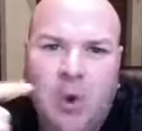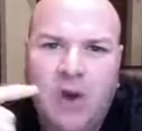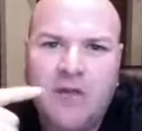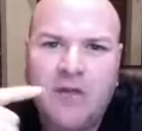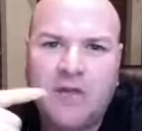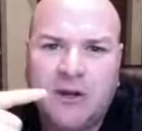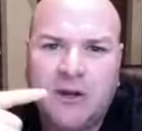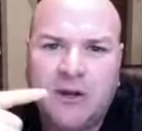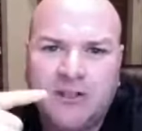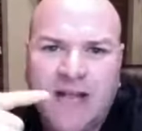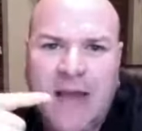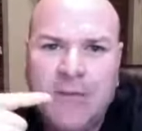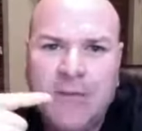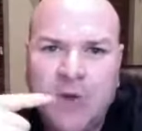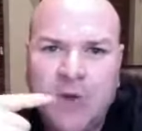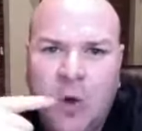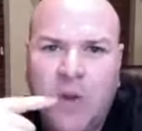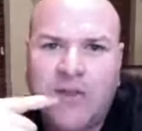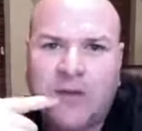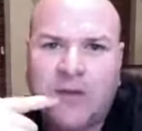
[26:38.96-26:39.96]
of their time
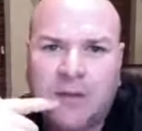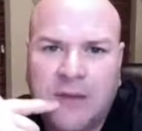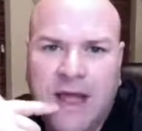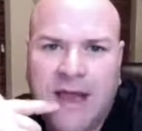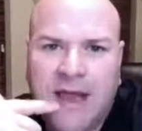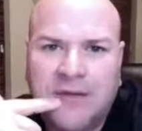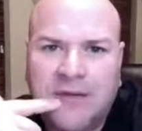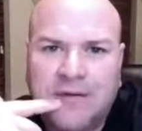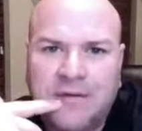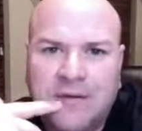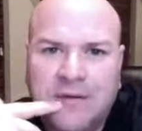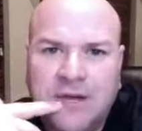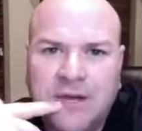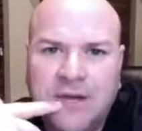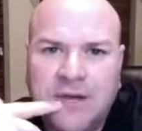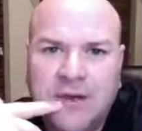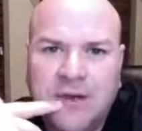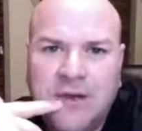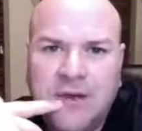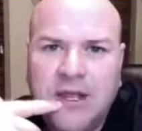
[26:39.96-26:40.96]
going through life.
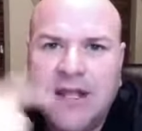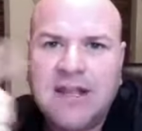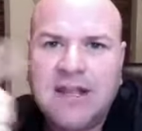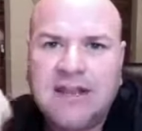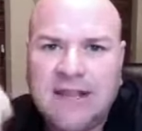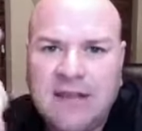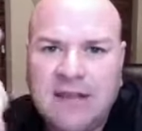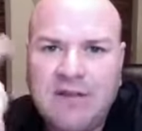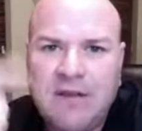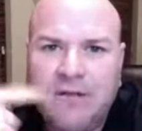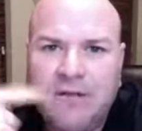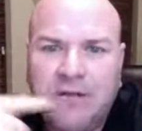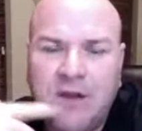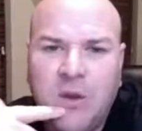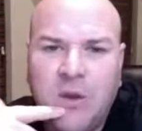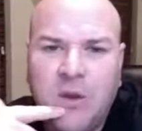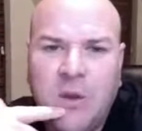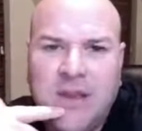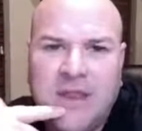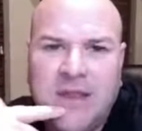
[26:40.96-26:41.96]
Living for
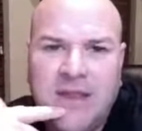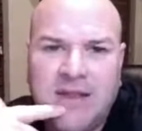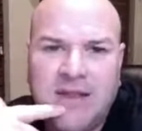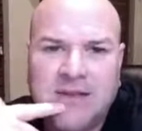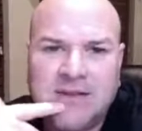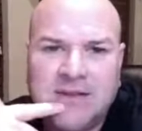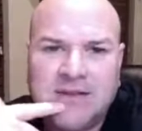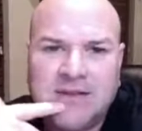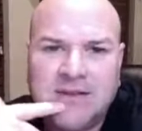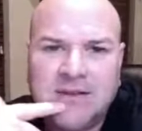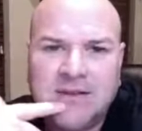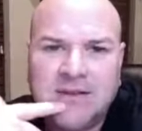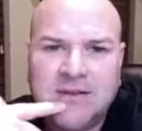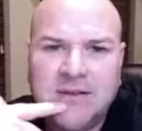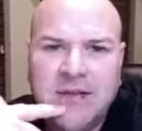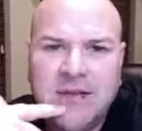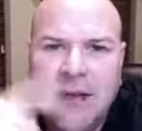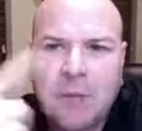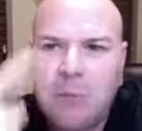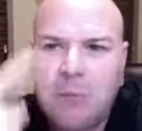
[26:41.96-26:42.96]
the weekends.
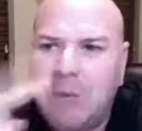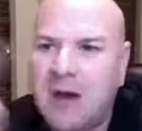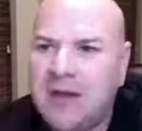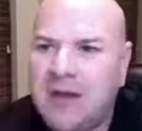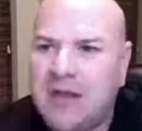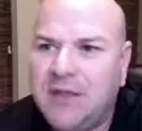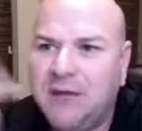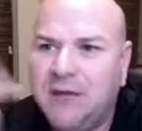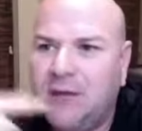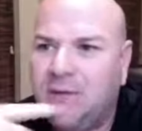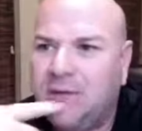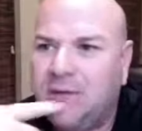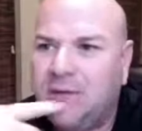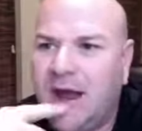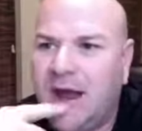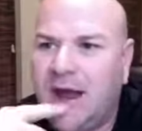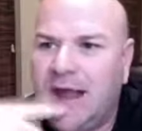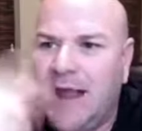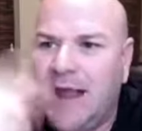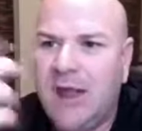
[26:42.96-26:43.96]
Monday through
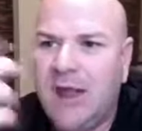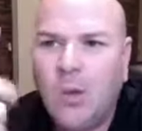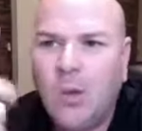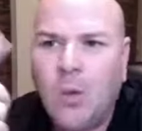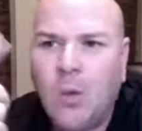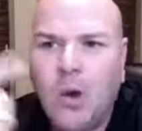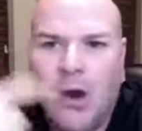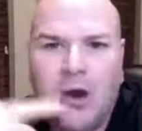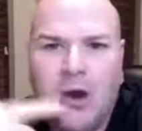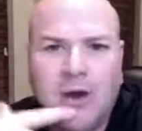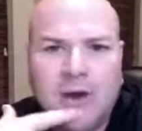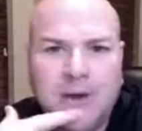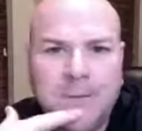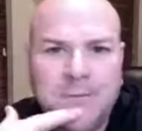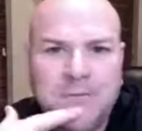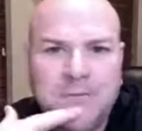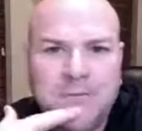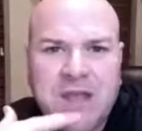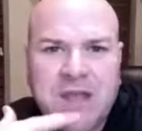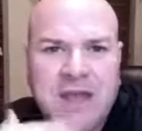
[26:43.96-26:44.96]
Friday, work.
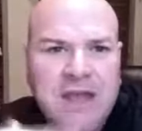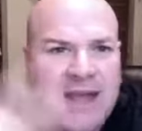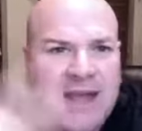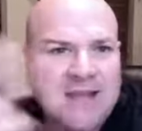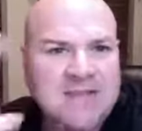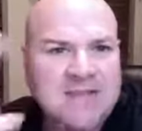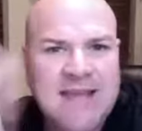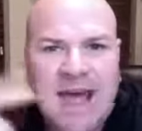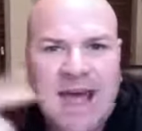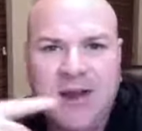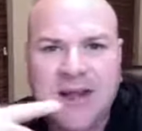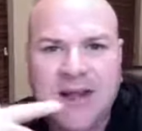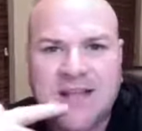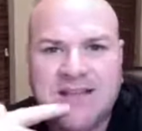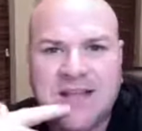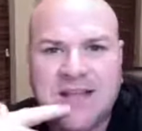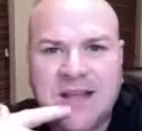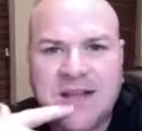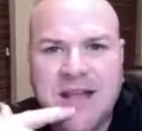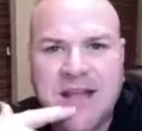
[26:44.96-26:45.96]
Saturday,
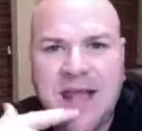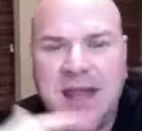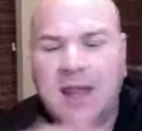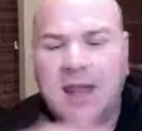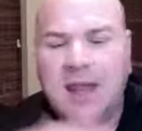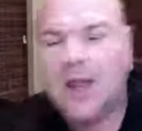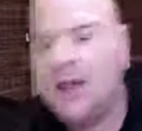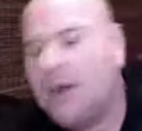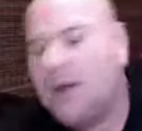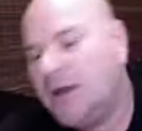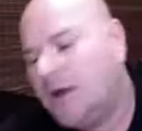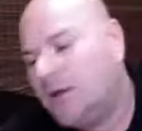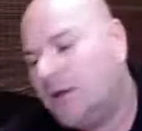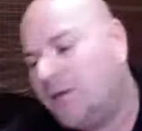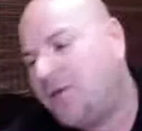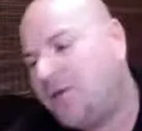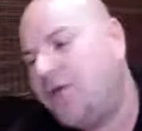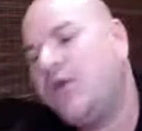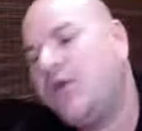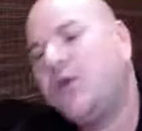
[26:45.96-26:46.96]
Sunday,
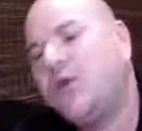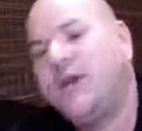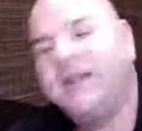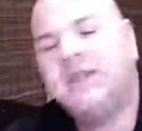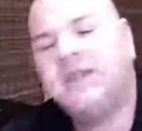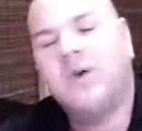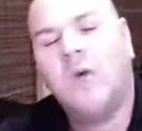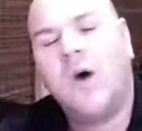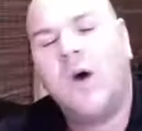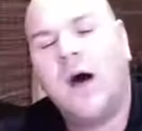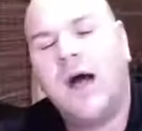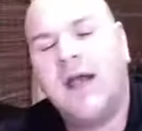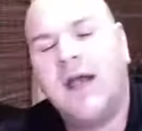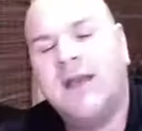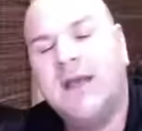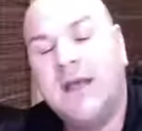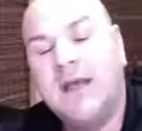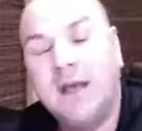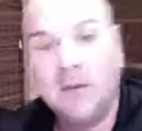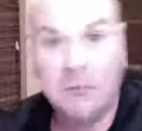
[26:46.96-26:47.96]
get to
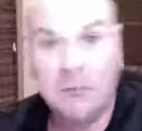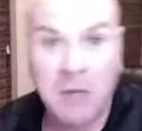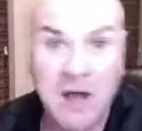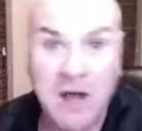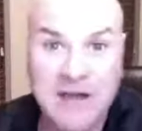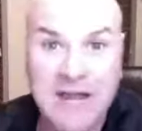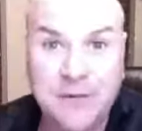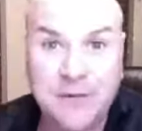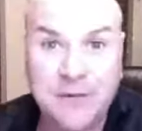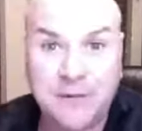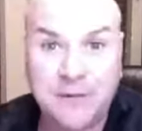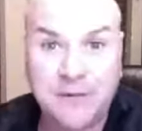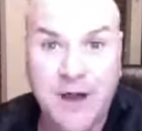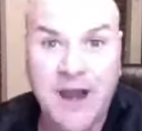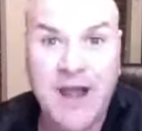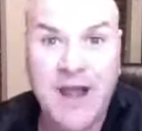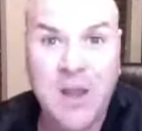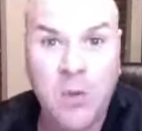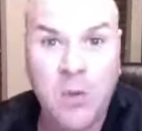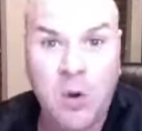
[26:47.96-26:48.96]
wine. Monday through
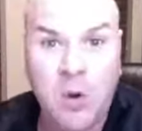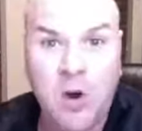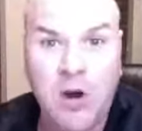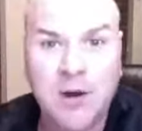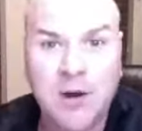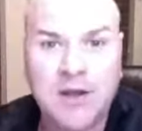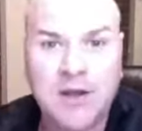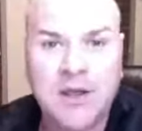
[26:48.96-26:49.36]
Friday, work.